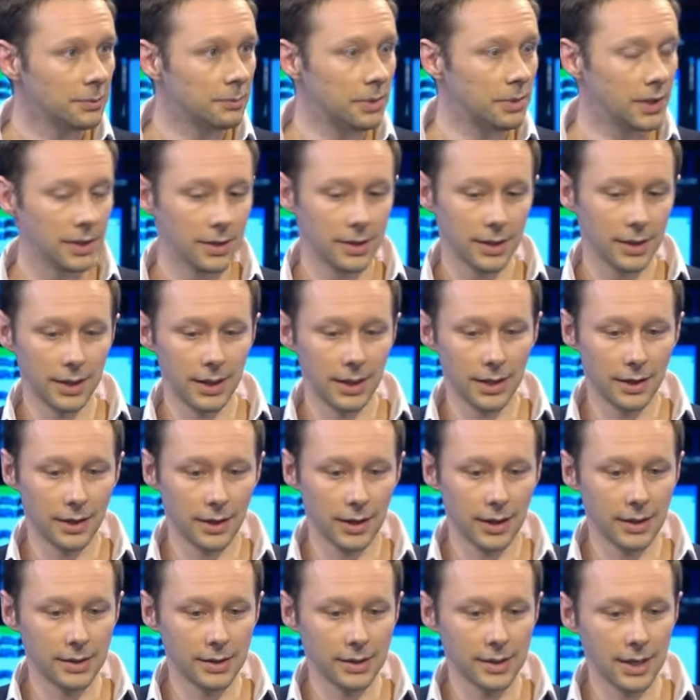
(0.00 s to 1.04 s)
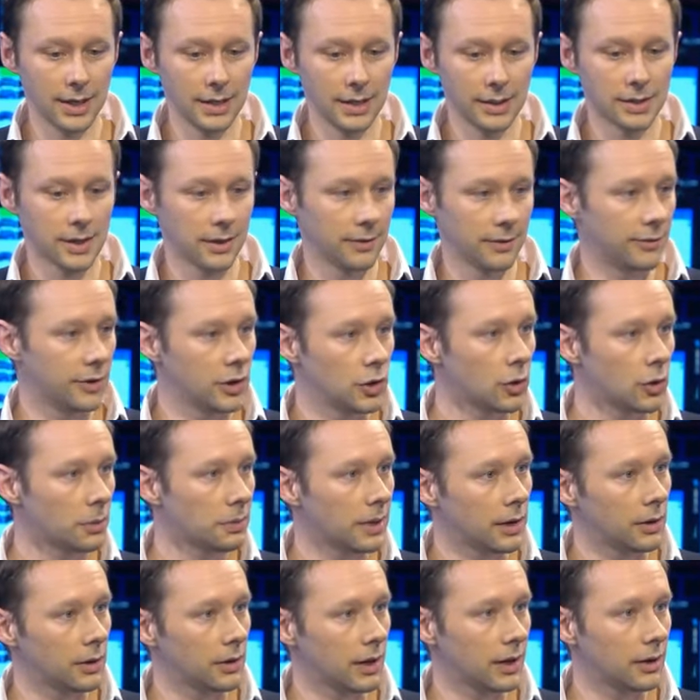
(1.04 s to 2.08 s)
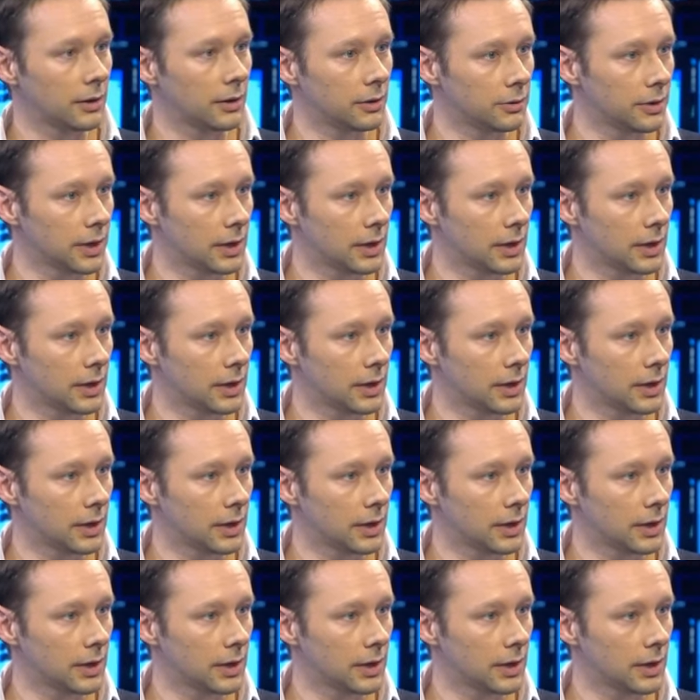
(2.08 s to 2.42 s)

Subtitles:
But it's a view about how